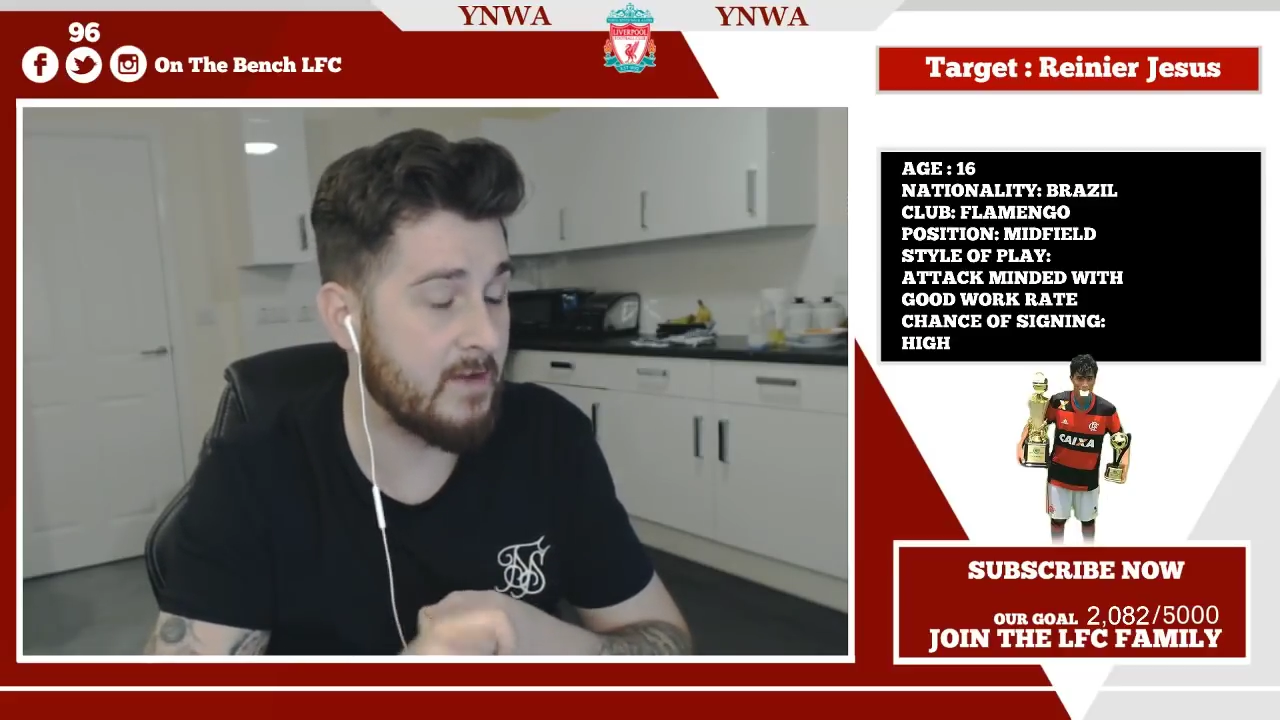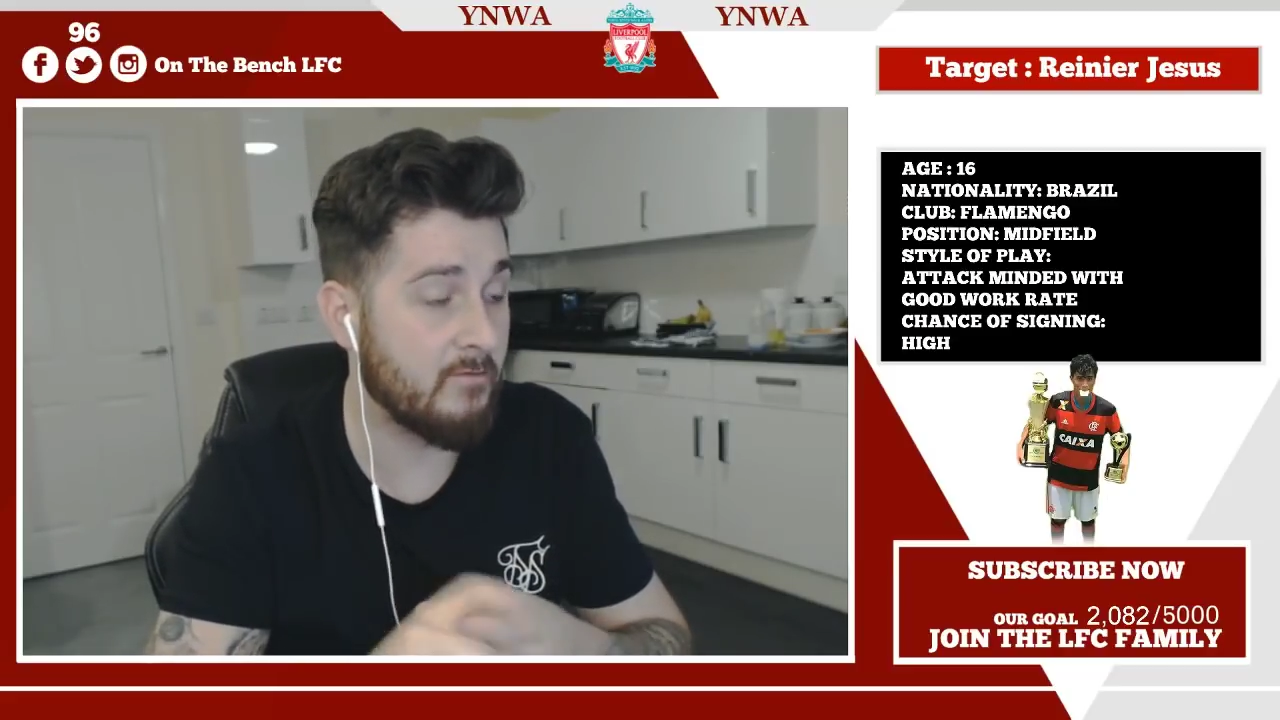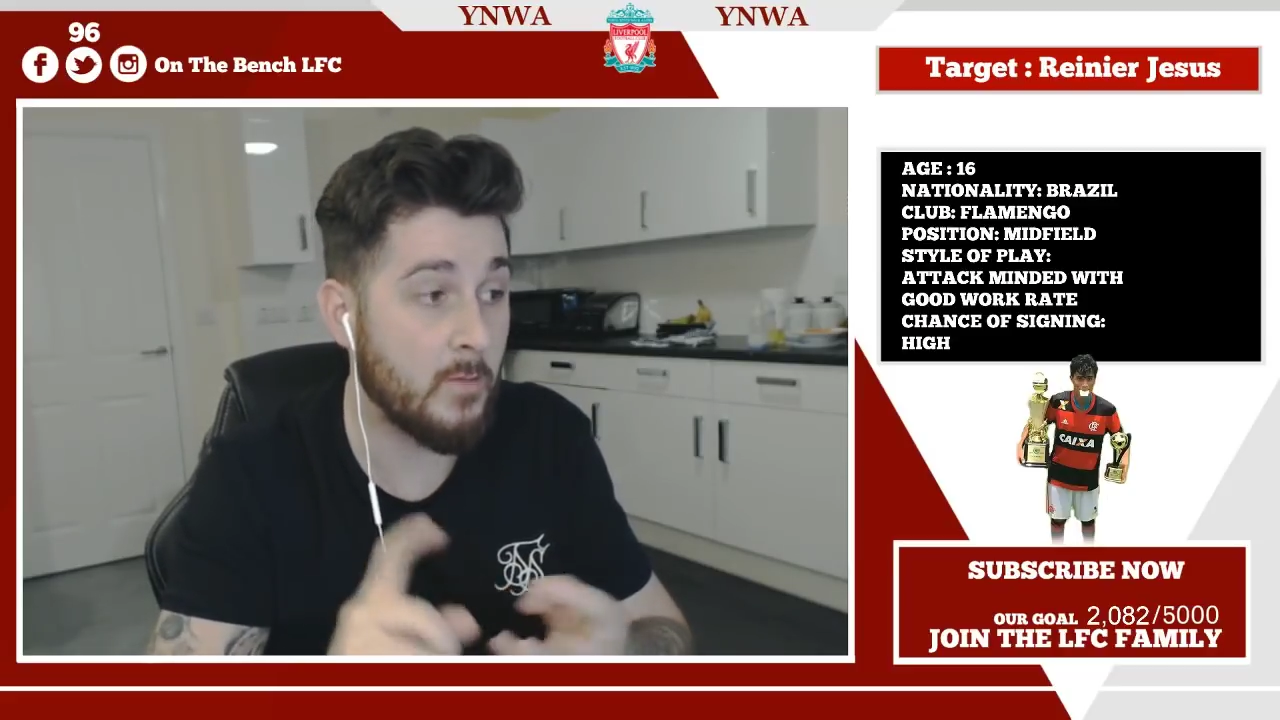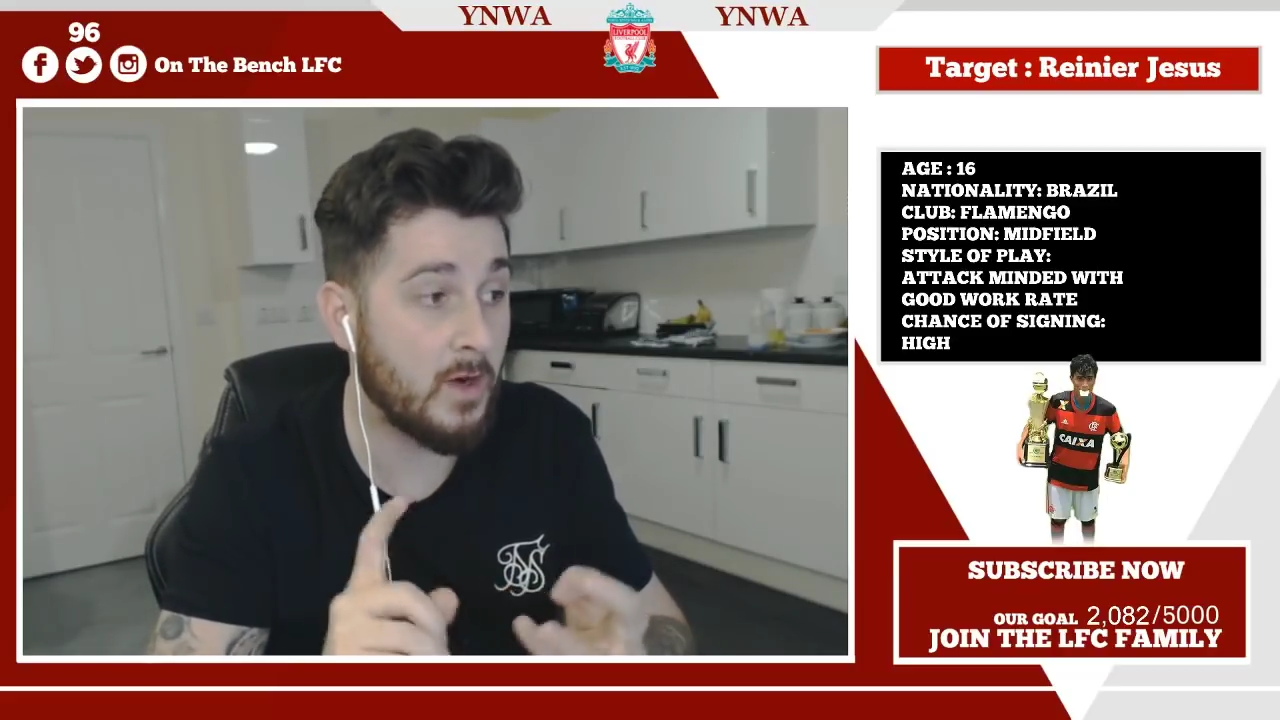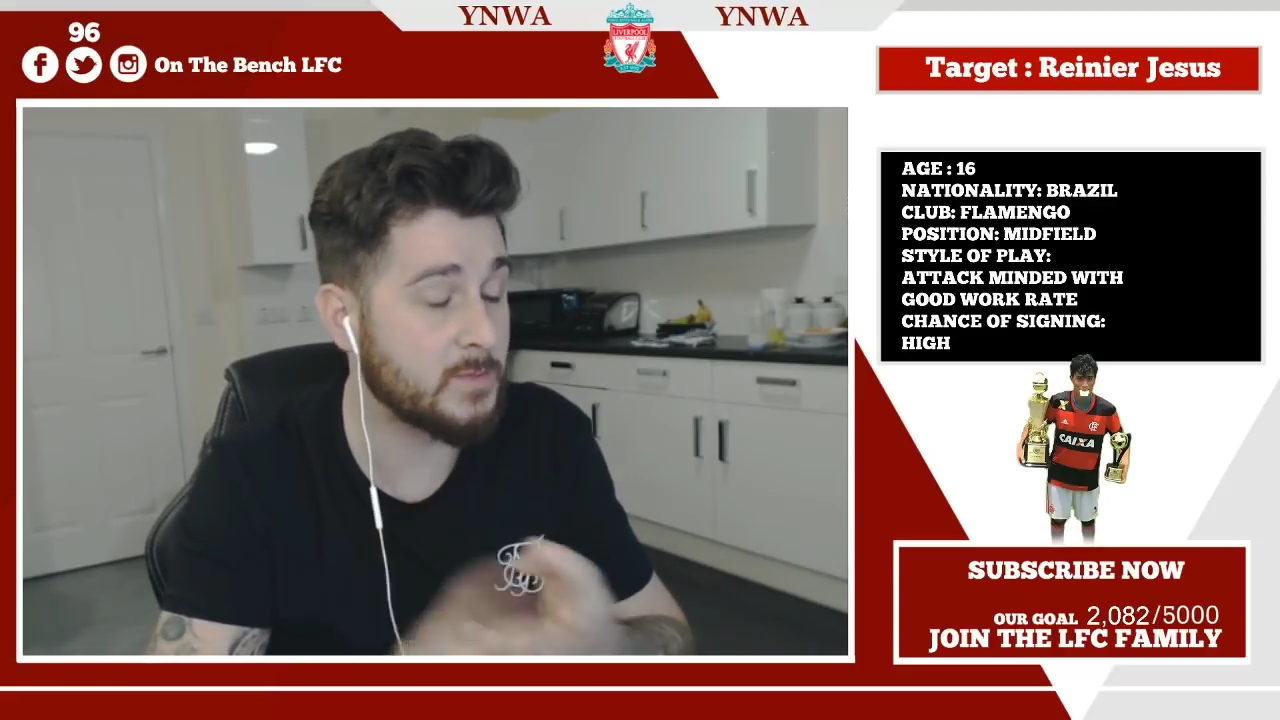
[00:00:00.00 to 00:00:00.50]

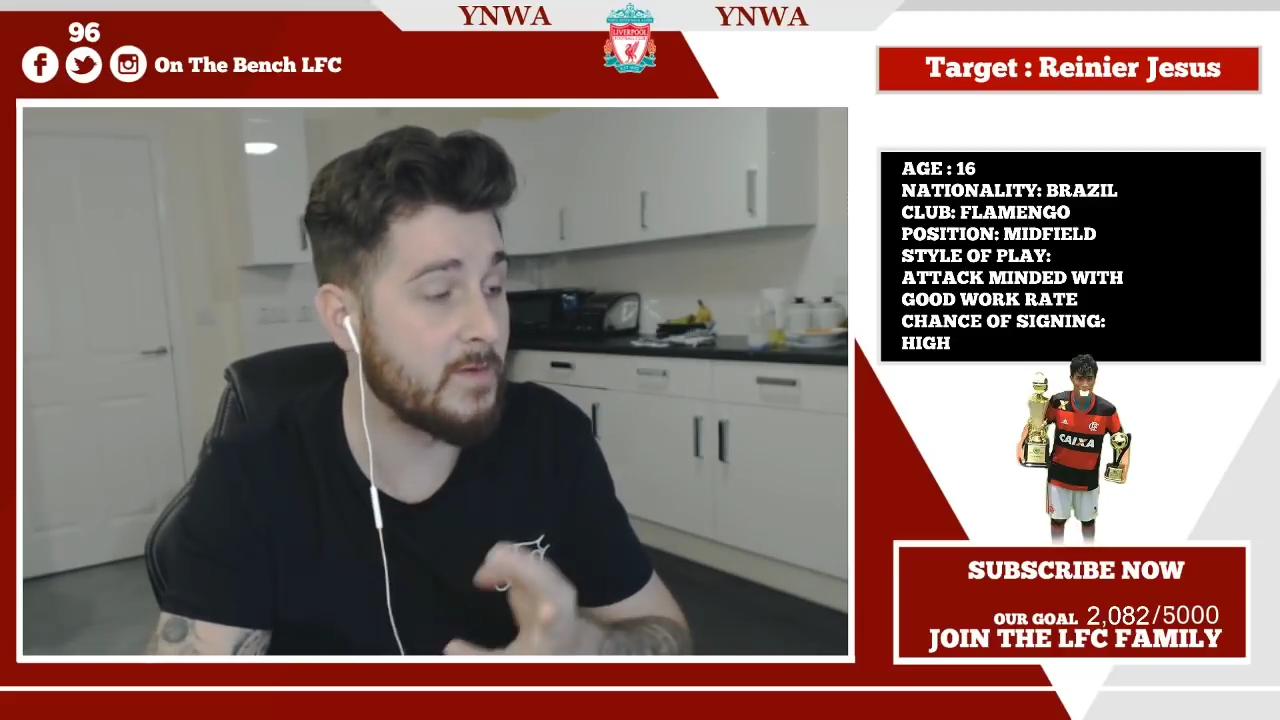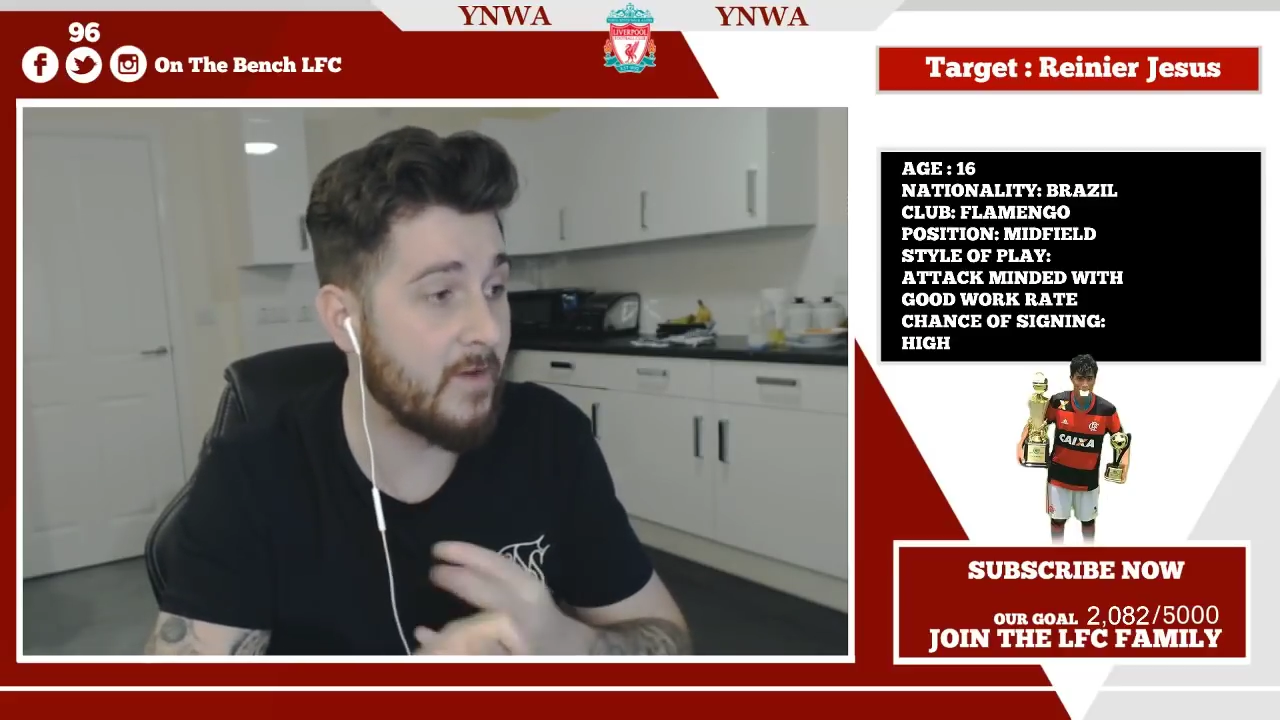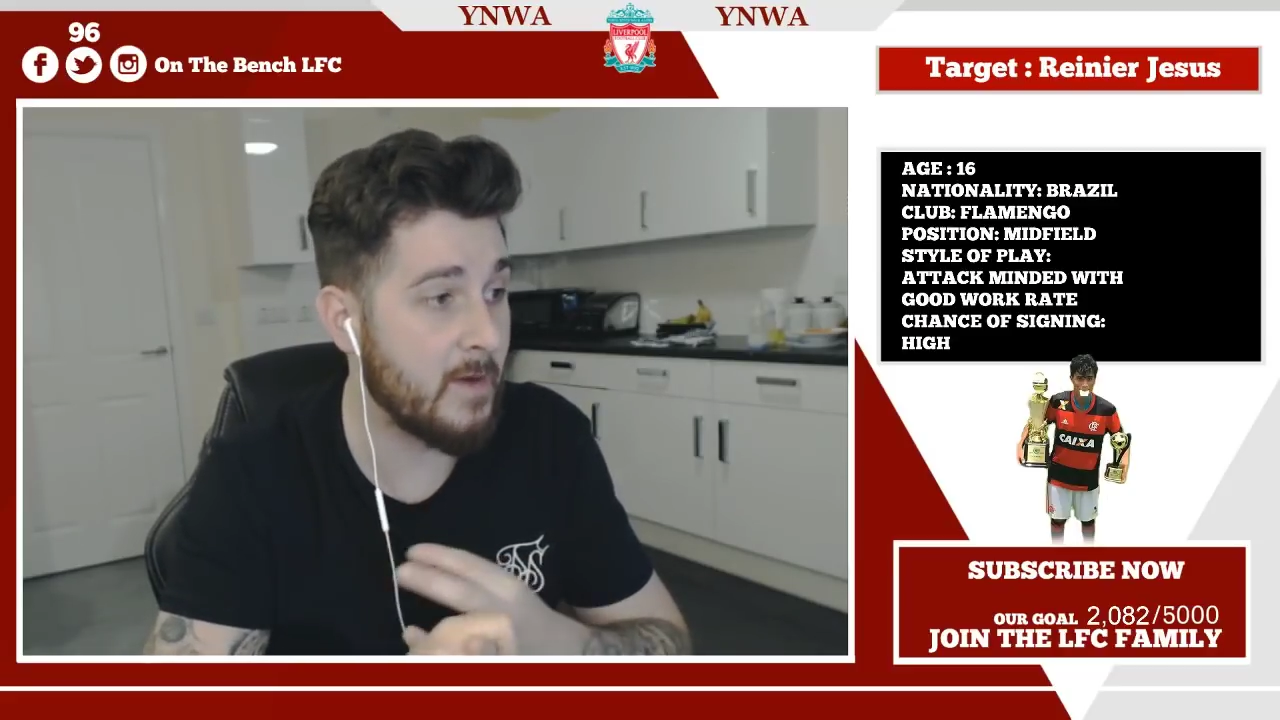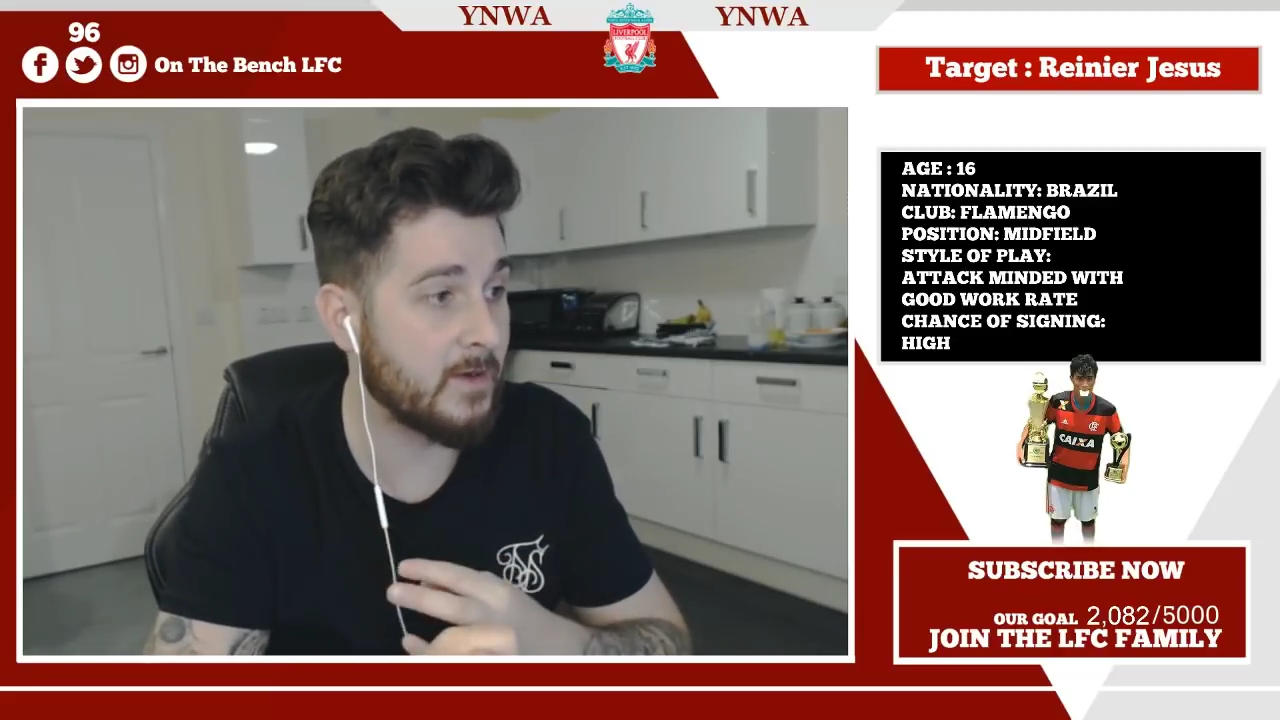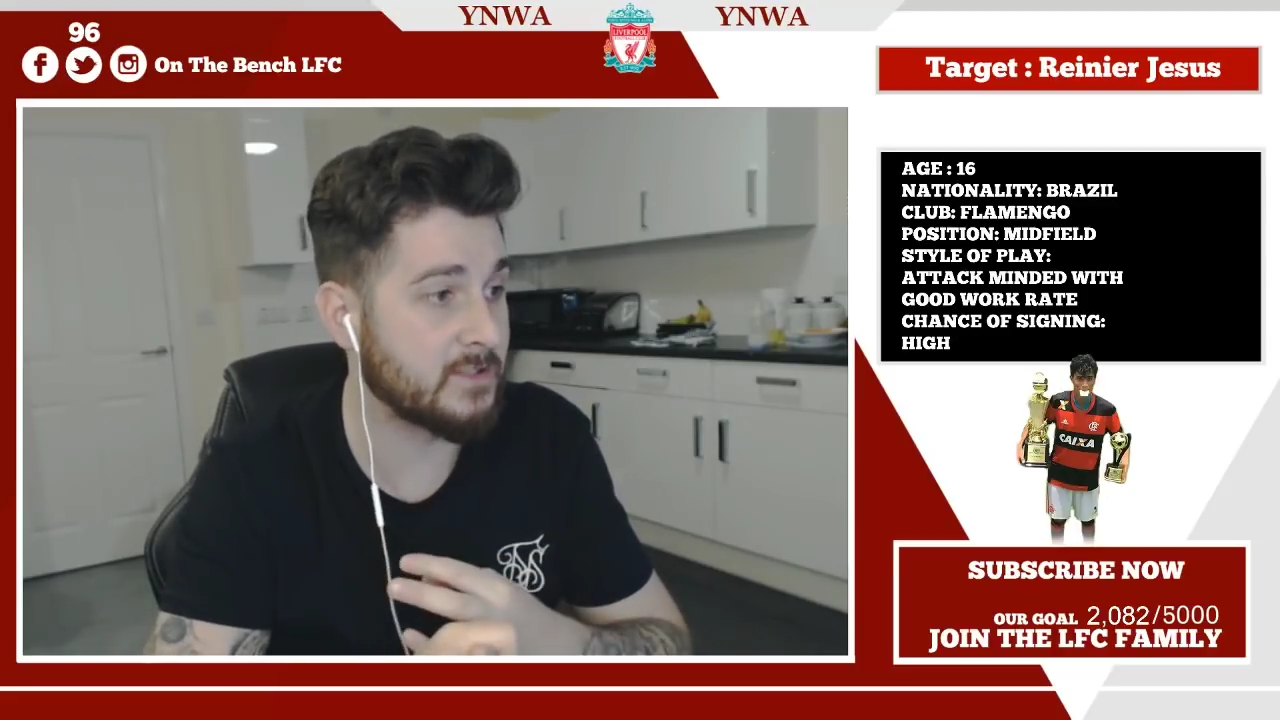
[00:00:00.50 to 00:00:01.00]
Reminds me
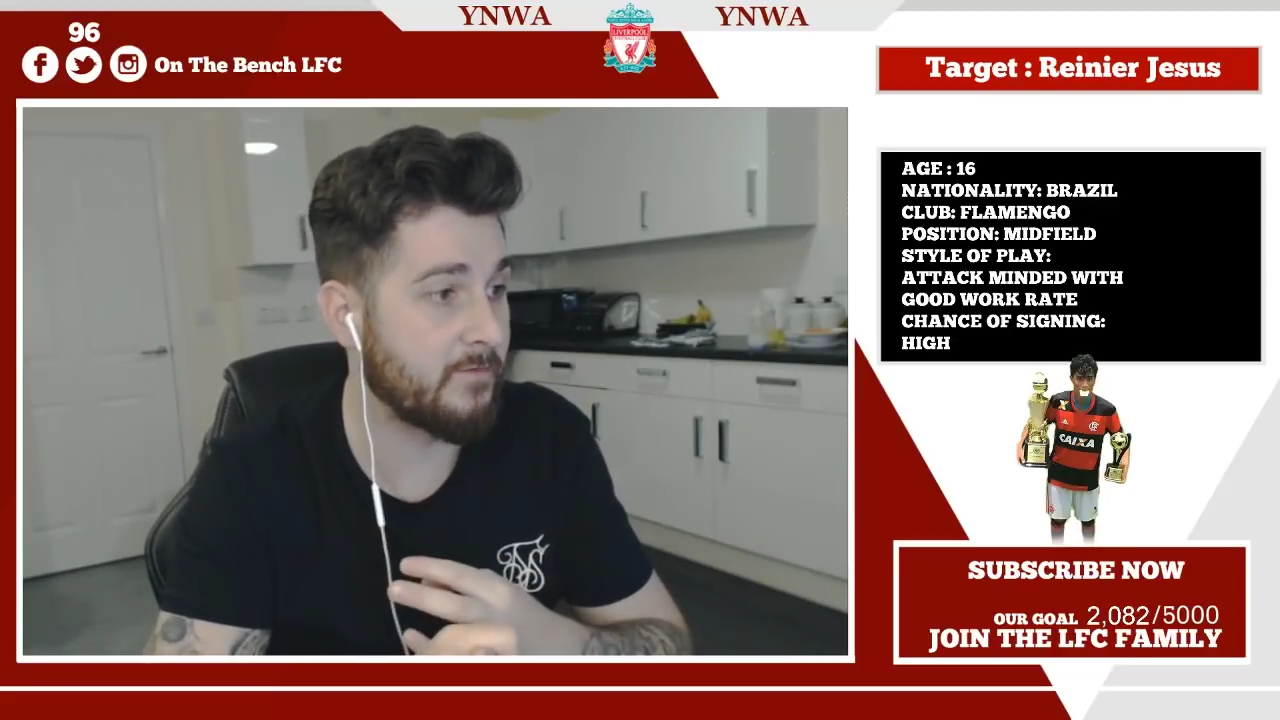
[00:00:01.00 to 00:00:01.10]
very much of